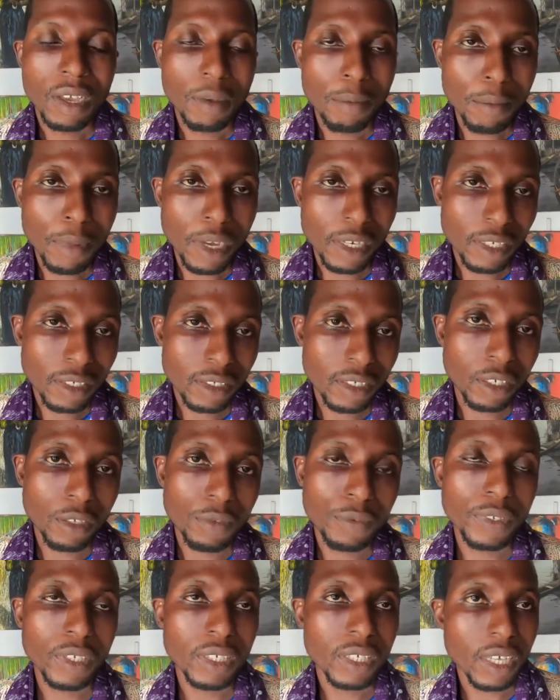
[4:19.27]
Manager
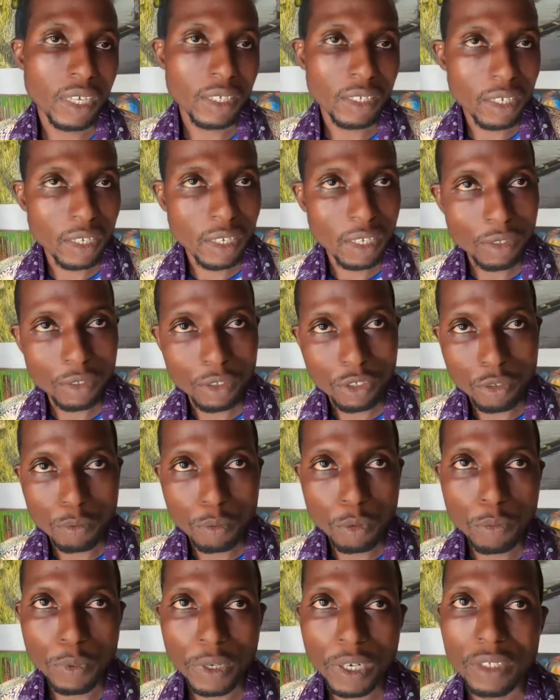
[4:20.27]
of Nike Art Gallery
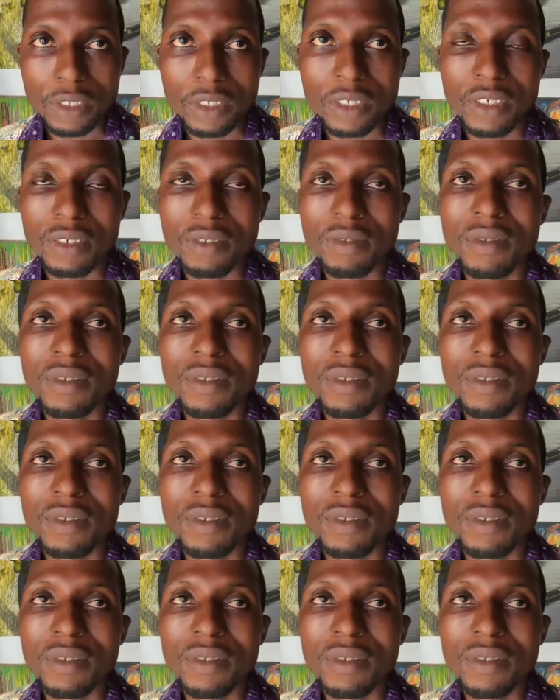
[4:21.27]
Oshogbo Branch.